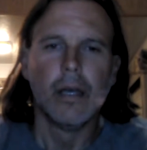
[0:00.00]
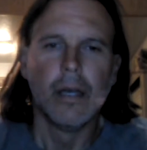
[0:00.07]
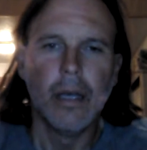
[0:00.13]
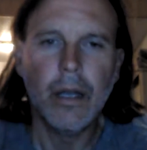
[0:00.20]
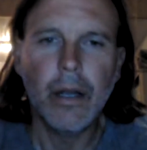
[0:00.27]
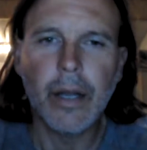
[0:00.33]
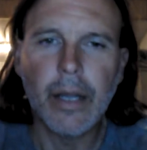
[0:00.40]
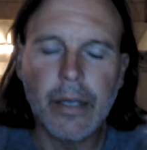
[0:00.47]

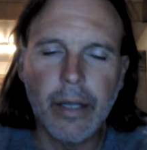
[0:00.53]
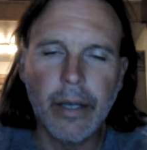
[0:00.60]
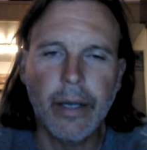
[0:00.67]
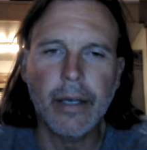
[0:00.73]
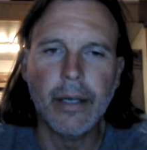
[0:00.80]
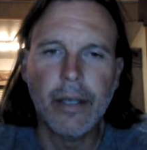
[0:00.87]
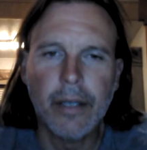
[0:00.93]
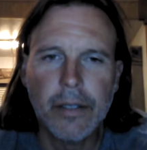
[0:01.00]
Alright,
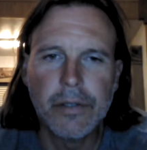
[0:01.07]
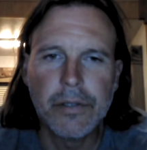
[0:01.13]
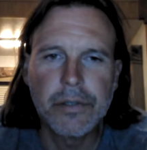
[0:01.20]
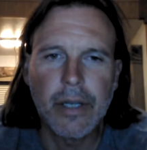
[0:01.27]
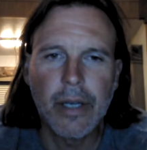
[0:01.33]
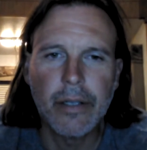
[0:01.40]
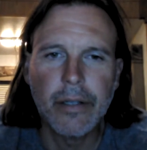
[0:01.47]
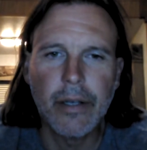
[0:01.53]
just
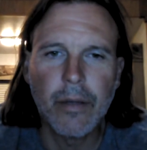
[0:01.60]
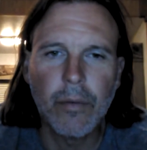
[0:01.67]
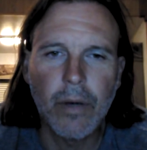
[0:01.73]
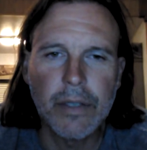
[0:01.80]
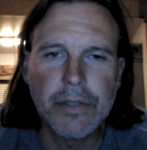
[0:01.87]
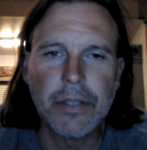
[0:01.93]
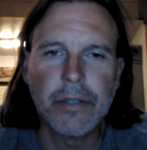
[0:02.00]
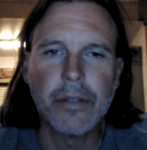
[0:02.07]
got done
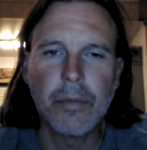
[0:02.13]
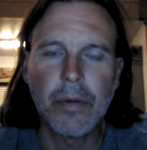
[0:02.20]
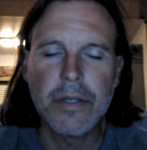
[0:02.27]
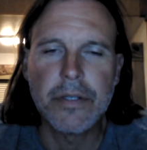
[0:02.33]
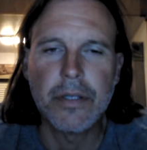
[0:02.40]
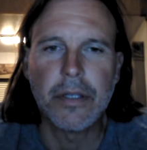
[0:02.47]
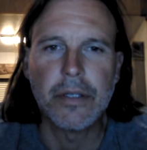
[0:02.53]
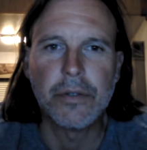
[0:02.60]
watching the
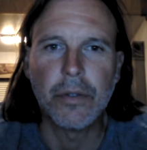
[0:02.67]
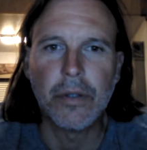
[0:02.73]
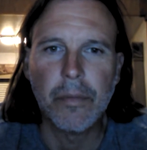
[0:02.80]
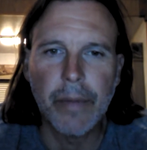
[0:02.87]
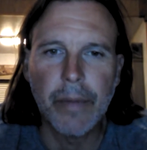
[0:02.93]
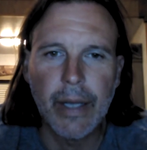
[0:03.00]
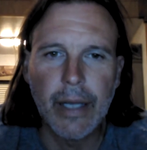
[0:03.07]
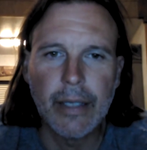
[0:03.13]
presidential
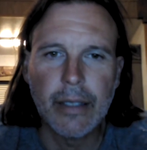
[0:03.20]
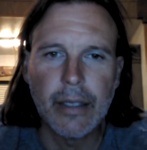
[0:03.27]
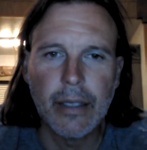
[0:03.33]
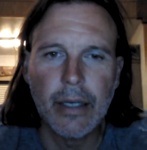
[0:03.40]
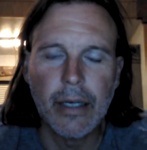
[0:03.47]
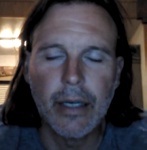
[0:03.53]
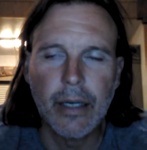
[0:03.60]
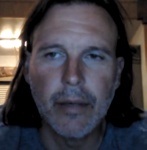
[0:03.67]
debate.
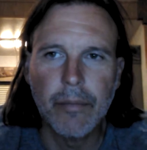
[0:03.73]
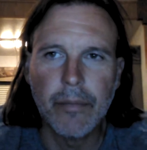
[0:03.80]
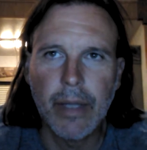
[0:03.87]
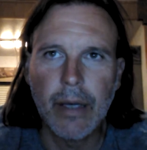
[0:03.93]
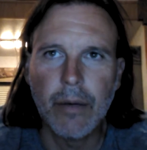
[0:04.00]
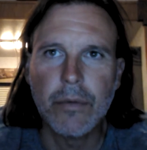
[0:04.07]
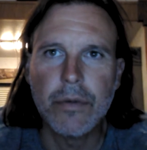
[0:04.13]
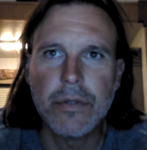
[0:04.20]

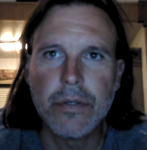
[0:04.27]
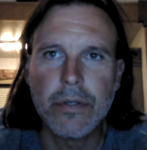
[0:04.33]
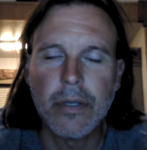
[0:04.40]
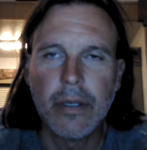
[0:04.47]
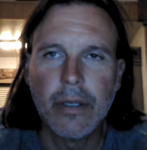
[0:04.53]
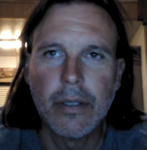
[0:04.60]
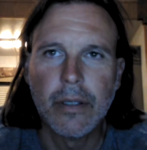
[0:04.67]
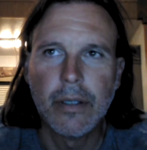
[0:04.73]
That was
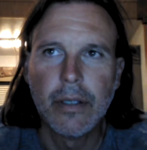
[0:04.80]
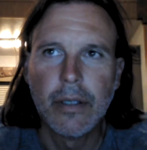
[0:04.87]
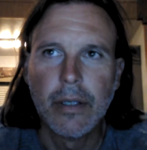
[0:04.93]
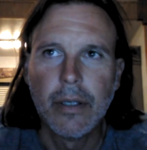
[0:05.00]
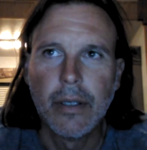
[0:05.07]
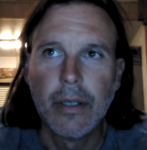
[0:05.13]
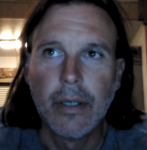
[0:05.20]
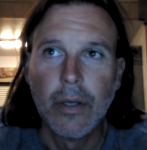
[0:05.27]

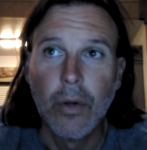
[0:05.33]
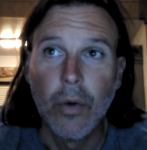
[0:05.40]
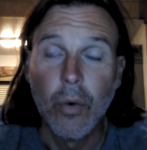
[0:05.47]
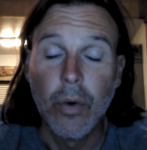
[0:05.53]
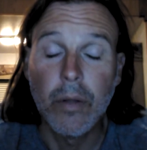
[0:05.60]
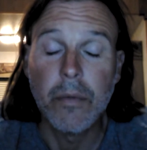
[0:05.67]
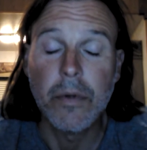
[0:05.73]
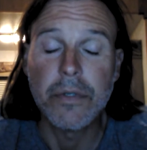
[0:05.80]

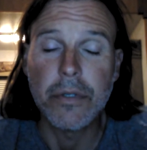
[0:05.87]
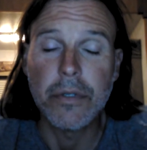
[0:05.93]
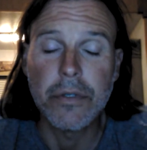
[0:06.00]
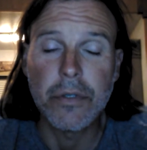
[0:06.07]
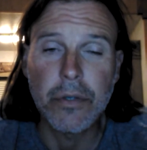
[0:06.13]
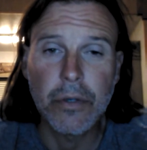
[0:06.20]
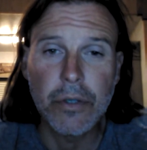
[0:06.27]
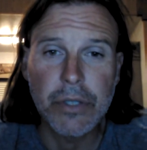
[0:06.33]
one of the most
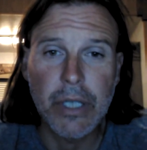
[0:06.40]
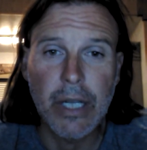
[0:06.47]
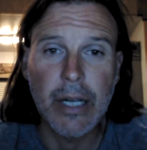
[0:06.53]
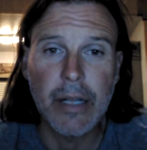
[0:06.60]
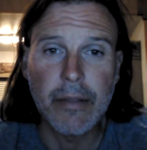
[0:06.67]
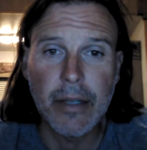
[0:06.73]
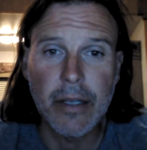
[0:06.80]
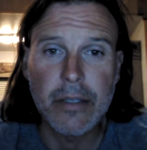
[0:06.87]

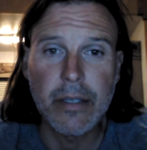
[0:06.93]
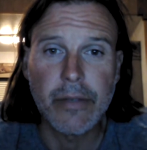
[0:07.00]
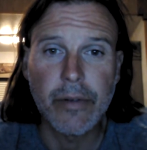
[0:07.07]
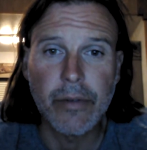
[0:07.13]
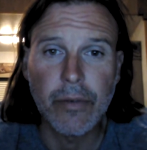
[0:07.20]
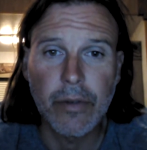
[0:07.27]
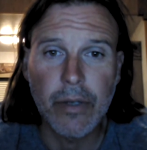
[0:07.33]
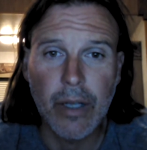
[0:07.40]
excruciating things I've
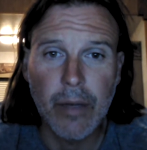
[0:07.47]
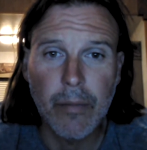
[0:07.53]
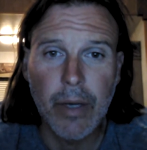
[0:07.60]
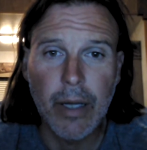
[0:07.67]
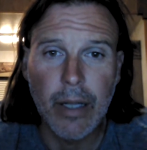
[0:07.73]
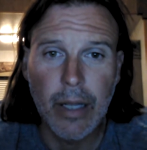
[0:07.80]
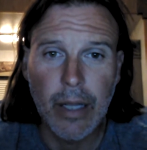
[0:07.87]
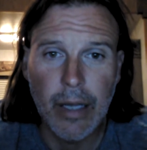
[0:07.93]
ever done in my
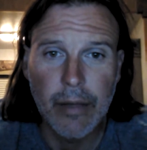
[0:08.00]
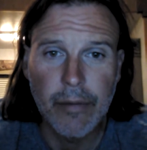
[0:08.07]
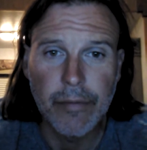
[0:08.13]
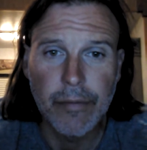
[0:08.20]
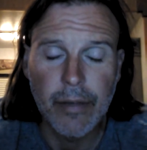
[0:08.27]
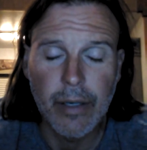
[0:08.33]
life.